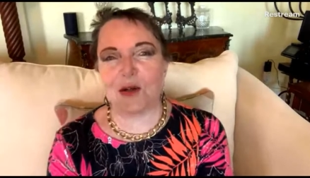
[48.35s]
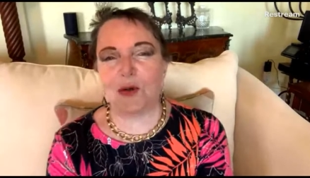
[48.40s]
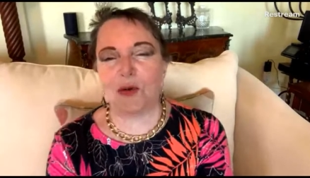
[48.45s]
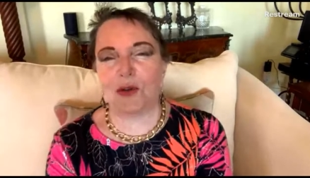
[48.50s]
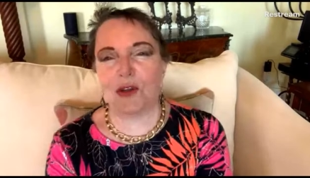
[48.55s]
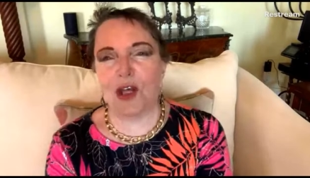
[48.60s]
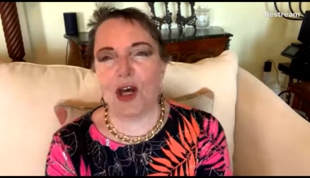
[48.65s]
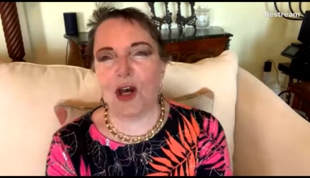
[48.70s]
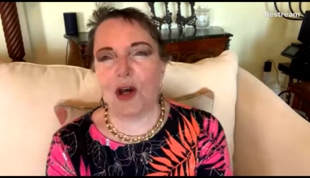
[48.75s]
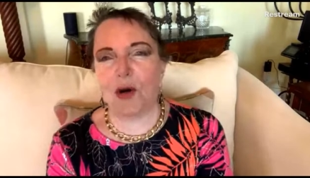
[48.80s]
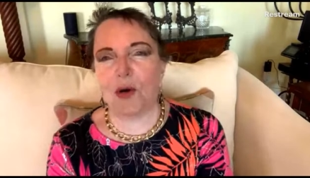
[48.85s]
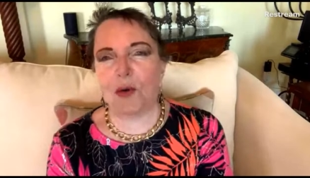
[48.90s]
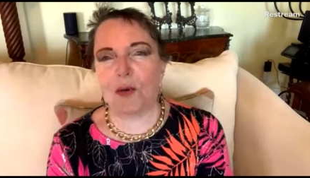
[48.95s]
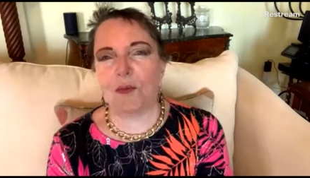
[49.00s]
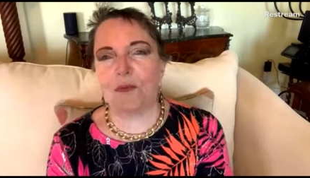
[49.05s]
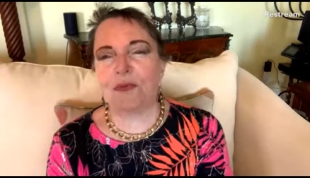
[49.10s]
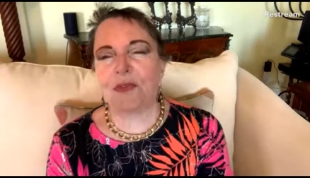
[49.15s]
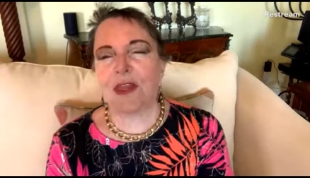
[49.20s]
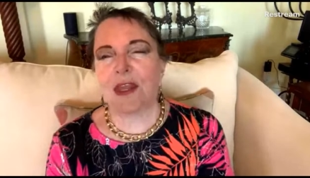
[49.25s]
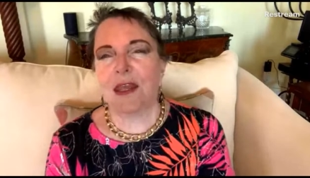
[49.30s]

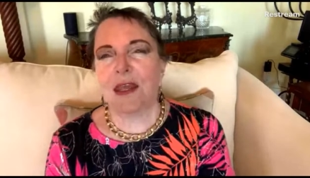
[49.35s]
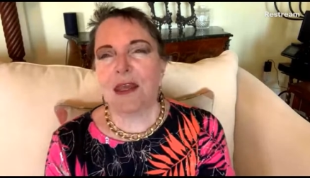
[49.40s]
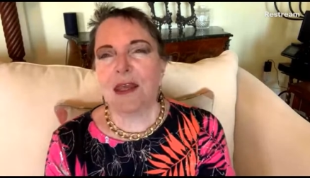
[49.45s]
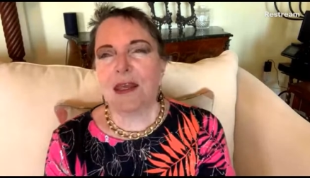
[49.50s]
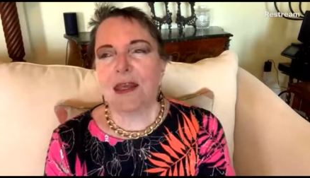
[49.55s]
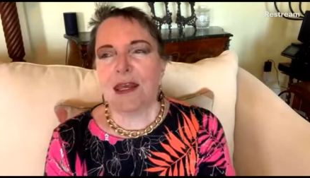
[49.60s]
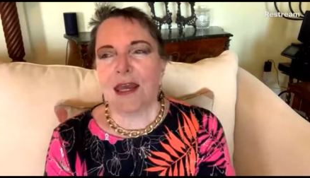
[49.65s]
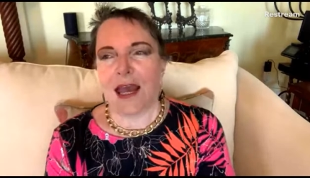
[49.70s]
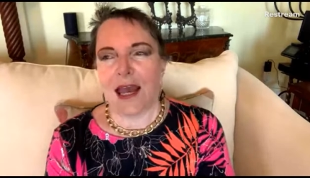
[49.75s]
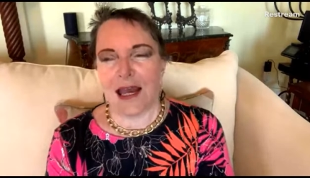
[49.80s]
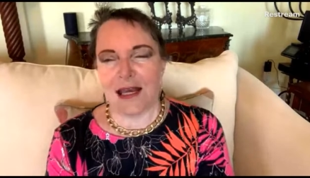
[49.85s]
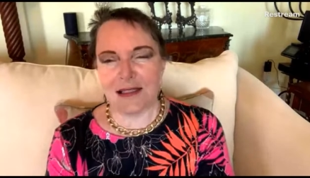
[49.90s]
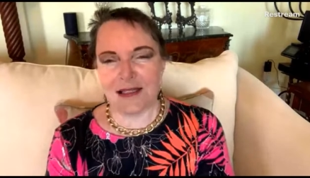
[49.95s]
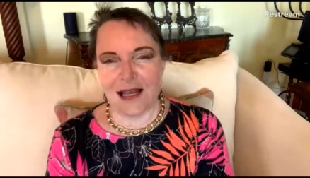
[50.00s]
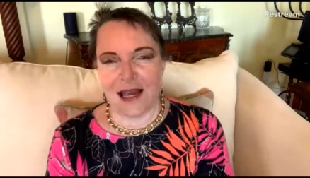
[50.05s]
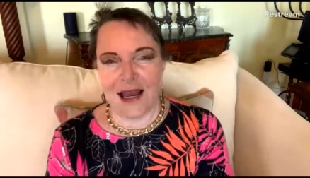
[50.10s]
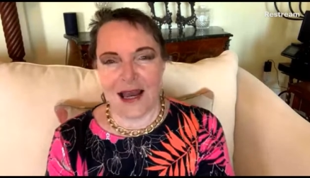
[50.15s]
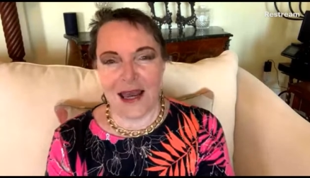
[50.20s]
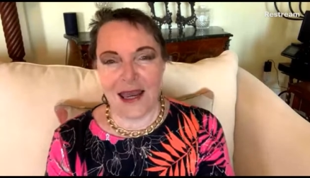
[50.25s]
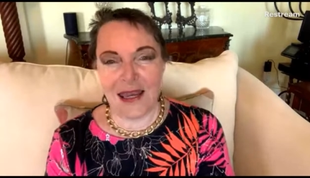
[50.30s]
Although, as
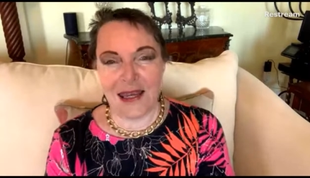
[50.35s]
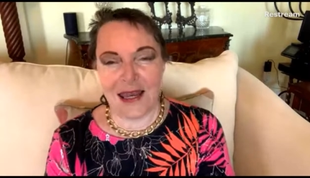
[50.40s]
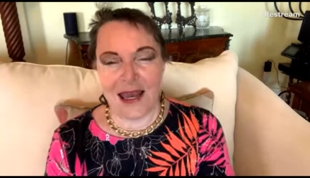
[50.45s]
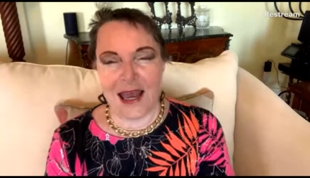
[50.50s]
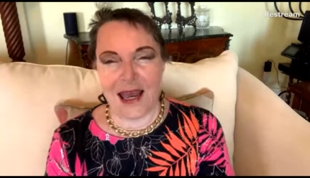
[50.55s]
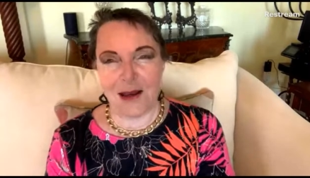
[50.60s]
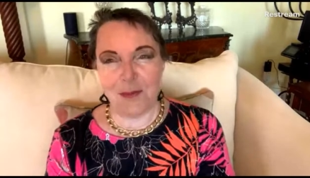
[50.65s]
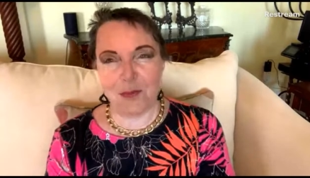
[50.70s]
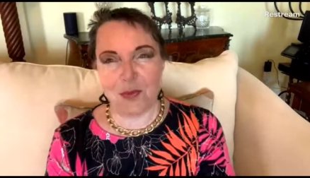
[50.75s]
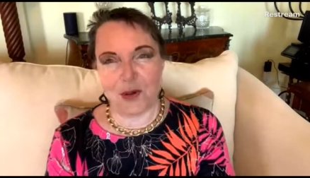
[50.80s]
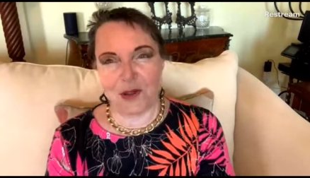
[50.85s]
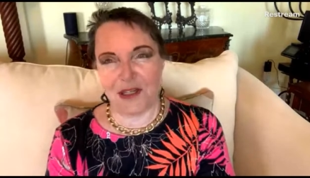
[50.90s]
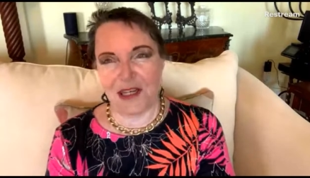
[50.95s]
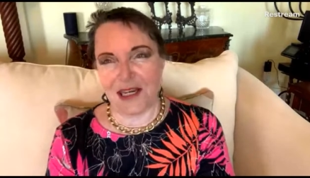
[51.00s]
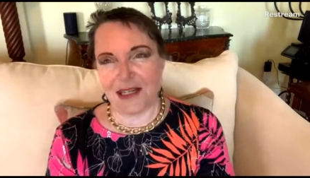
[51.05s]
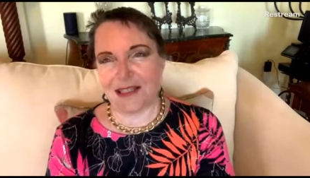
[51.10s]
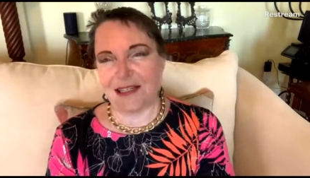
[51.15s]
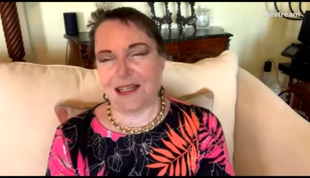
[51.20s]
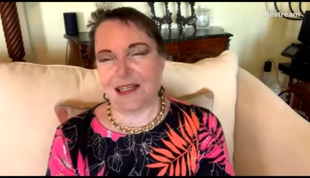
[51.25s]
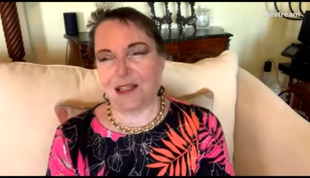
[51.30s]
I
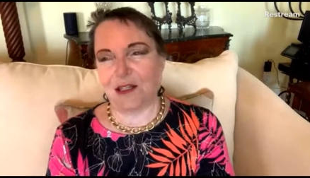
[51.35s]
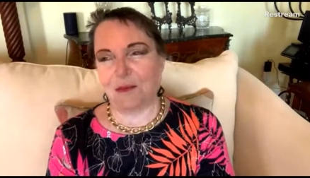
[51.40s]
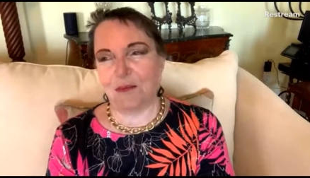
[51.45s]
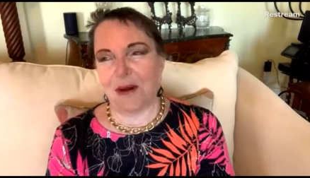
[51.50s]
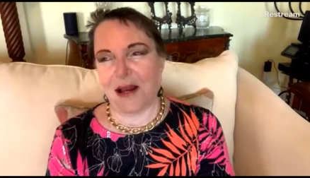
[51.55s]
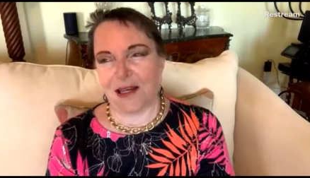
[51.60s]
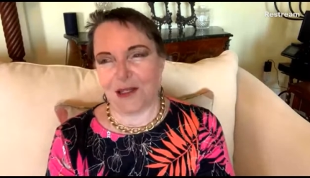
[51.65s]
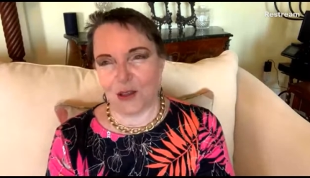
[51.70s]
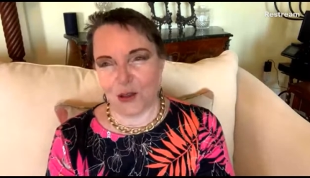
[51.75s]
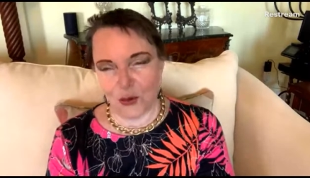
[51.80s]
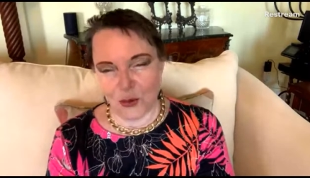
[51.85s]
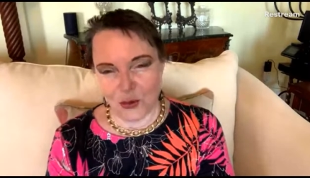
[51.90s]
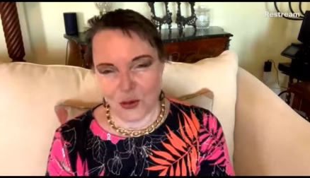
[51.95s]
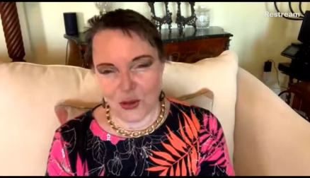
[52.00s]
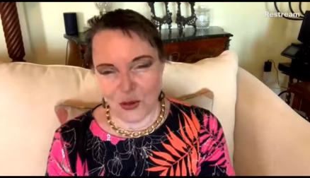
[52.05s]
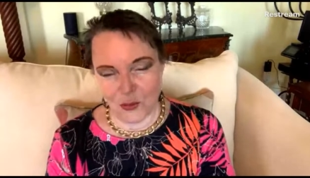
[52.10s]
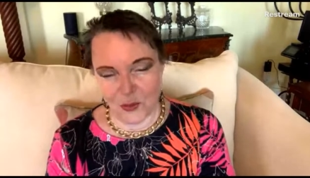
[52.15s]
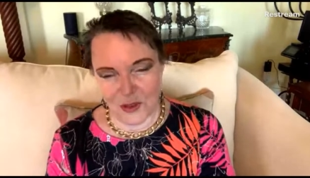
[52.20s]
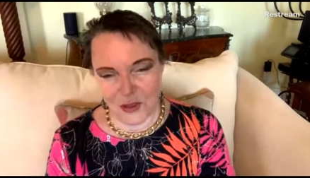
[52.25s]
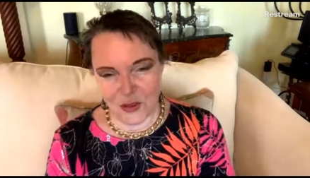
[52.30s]
predicted to my
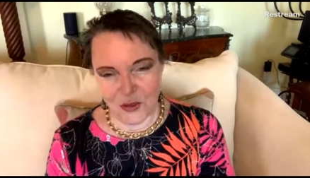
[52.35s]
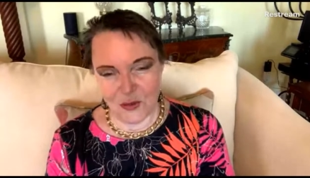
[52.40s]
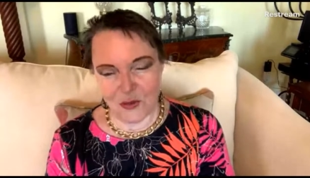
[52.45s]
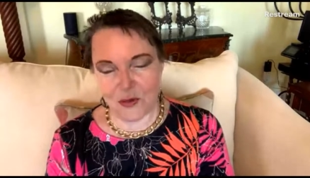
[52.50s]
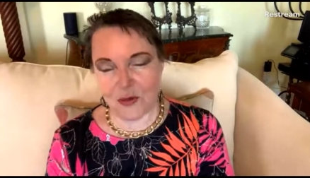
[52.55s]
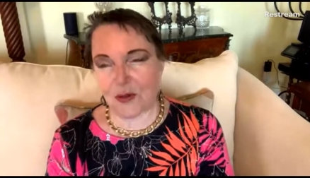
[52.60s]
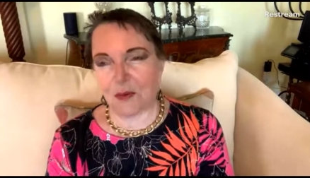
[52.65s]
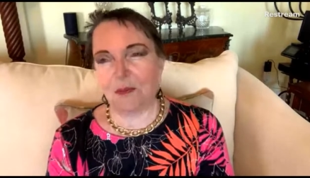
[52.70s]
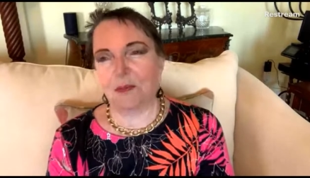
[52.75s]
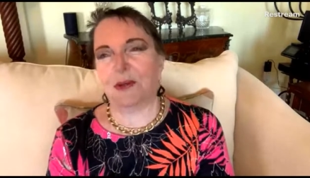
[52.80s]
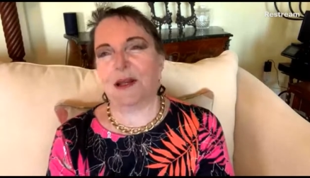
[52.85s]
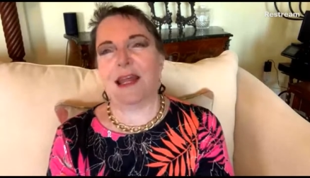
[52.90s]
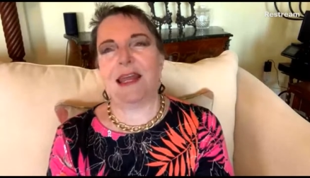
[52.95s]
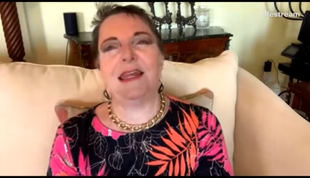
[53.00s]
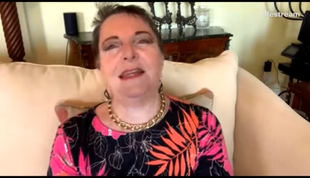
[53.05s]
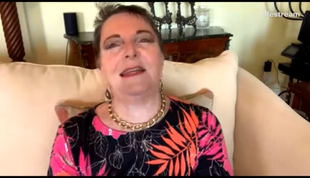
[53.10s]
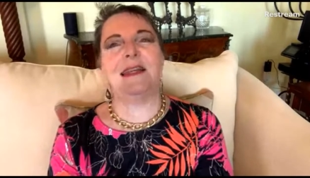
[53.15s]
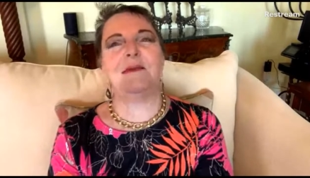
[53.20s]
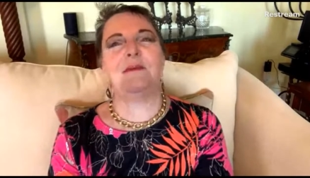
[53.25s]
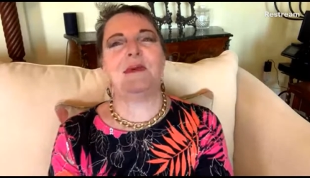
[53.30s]
daughter when she was
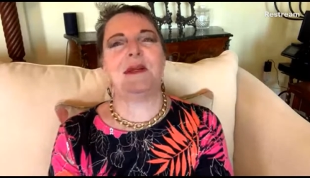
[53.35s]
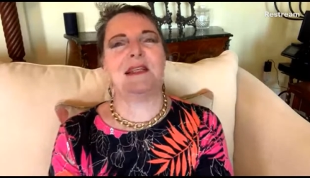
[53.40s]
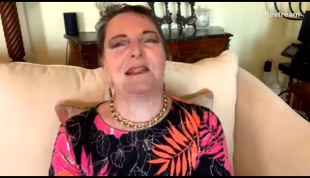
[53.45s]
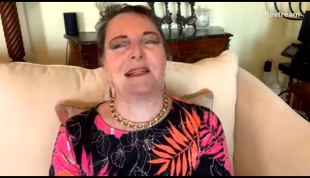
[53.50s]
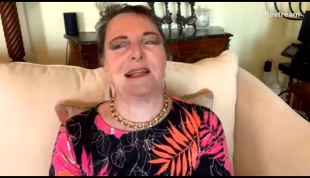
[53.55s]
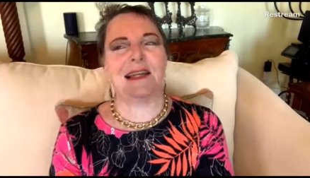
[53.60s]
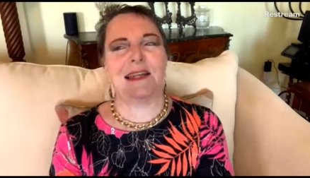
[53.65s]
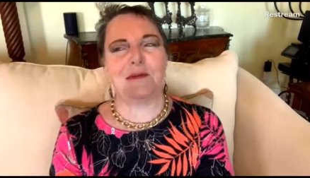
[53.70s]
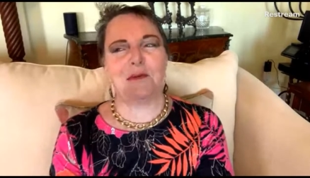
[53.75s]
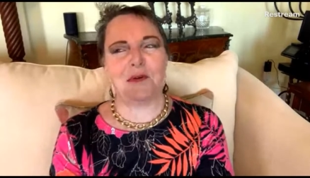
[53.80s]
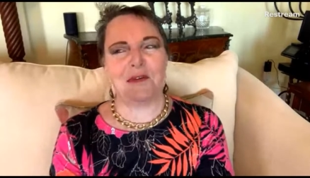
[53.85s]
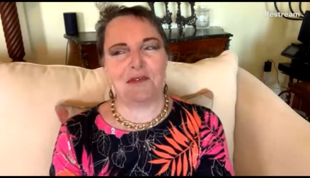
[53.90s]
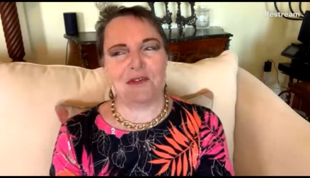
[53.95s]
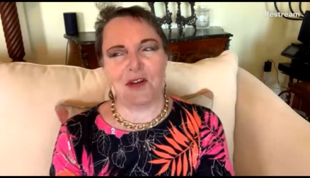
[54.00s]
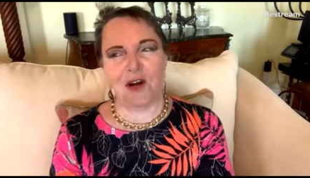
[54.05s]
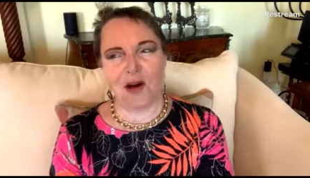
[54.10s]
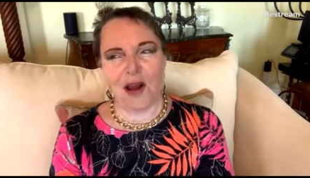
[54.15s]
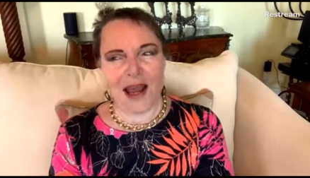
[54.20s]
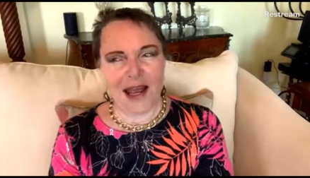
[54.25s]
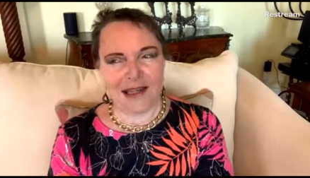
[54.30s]
complaining bitterly, we've
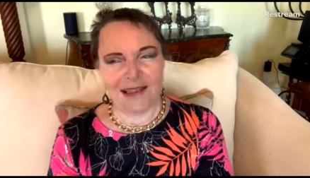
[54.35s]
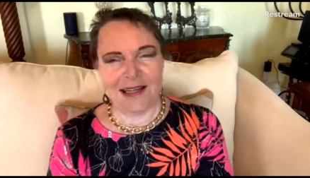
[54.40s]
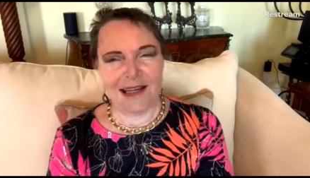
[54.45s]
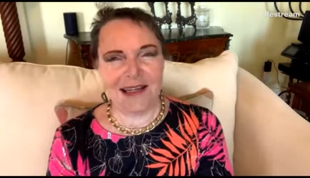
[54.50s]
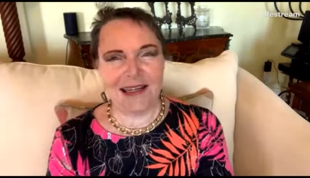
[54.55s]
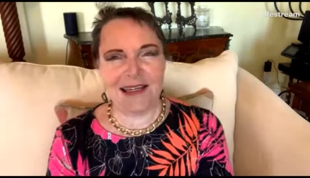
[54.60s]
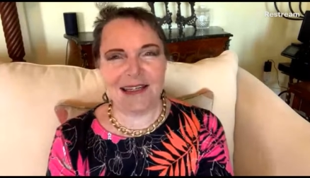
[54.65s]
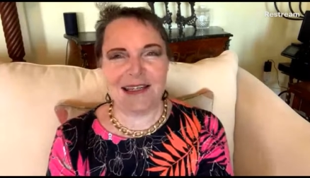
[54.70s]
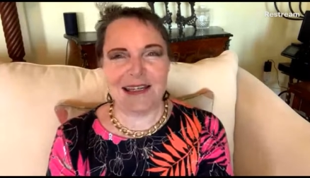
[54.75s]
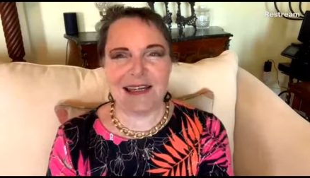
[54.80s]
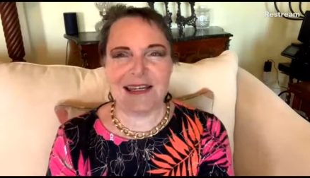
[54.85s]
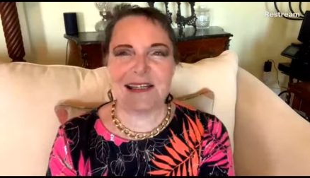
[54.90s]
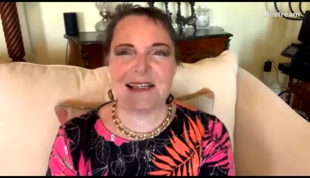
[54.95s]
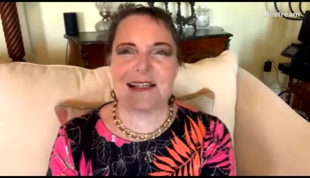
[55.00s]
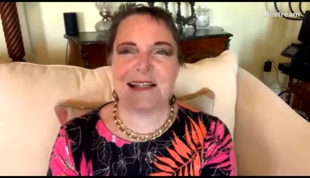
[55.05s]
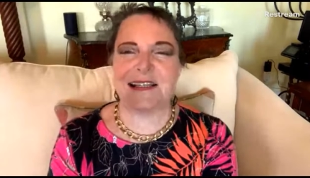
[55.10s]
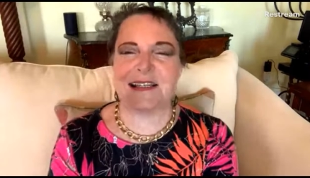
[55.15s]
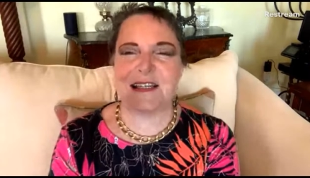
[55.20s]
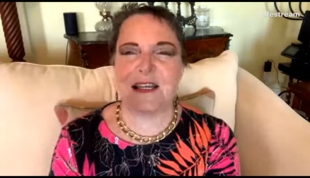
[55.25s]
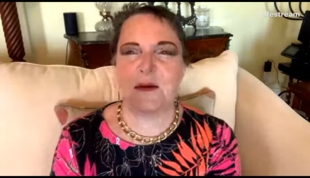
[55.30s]
not had any
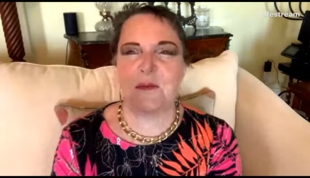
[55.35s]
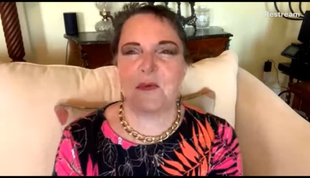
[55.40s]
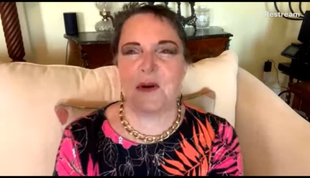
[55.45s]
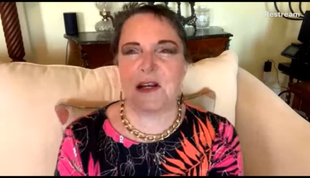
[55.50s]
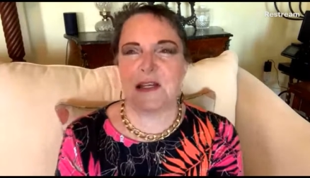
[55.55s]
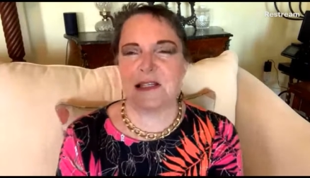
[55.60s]
decent summer.